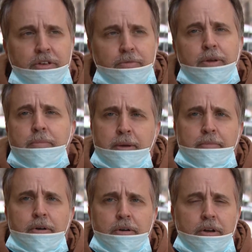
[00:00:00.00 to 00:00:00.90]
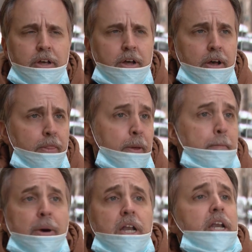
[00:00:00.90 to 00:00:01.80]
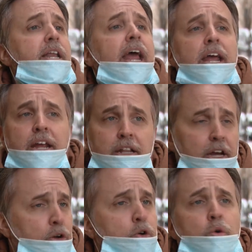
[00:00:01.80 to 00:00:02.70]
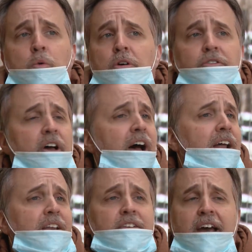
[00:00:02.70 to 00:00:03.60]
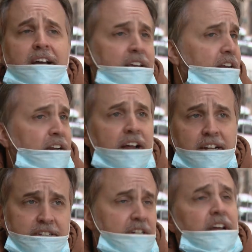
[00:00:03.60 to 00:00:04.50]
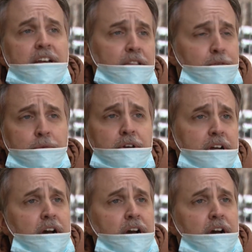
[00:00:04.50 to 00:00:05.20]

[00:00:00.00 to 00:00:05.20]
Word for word: He remembered the mundane, like who was on deck in a 1983